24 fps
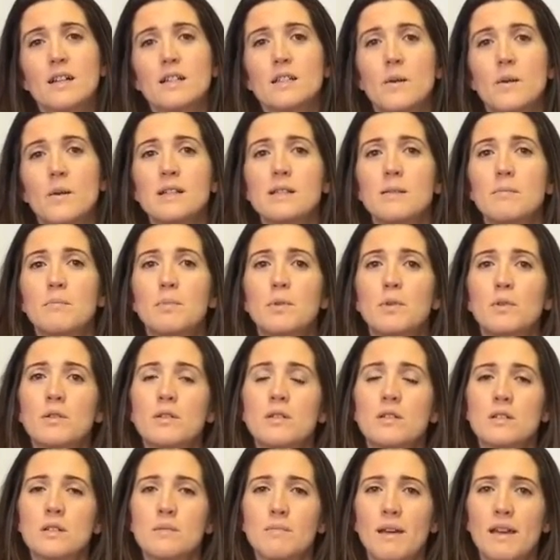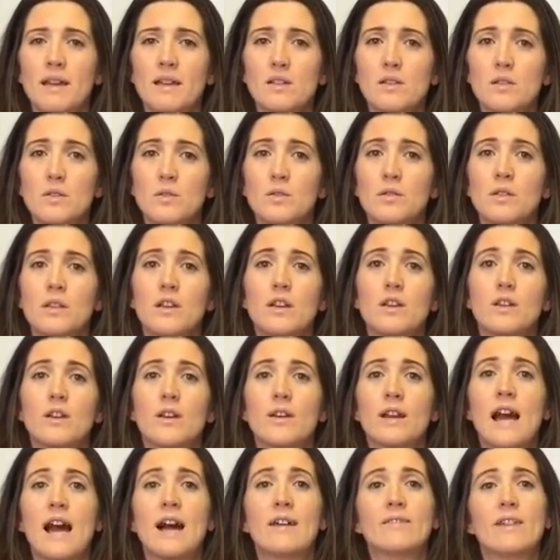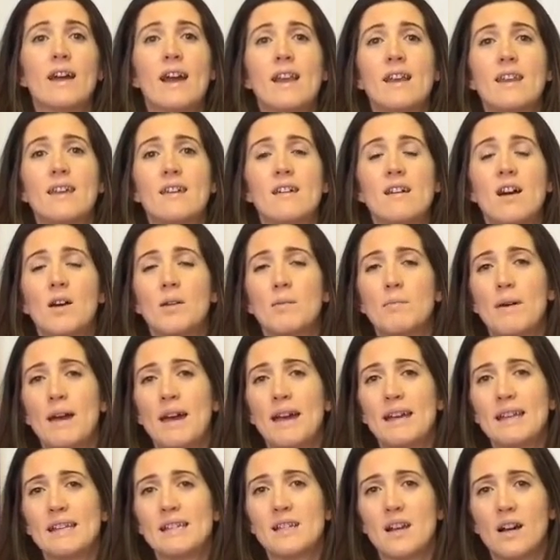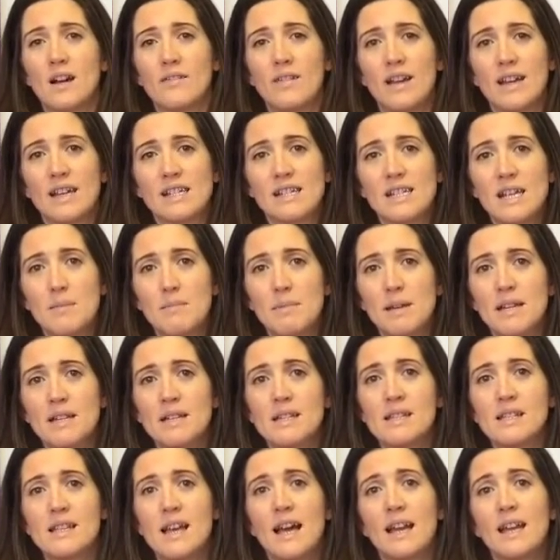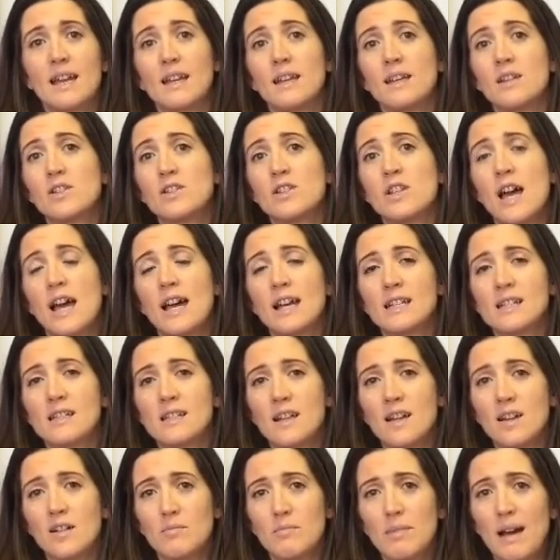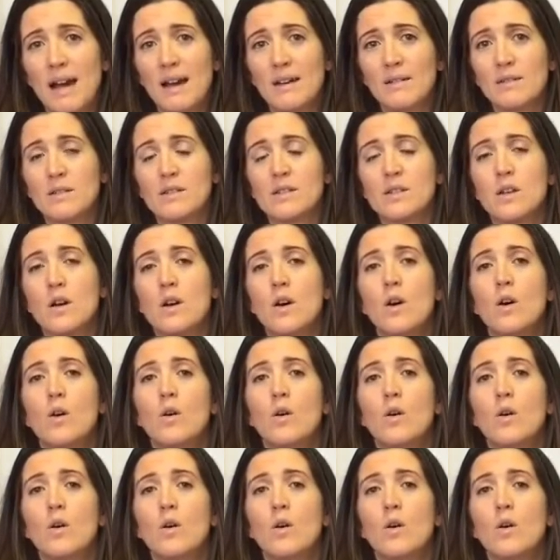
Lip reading: So it's important to make sure that you don't have any unpaid direct debits, any cheques that have bounced,